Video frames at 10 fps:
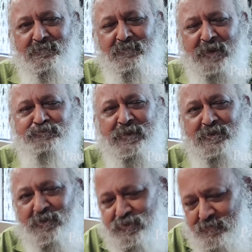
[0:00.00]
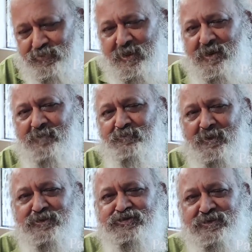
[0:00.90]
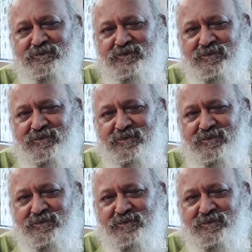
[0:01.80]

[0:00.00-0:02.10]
But because of the policy,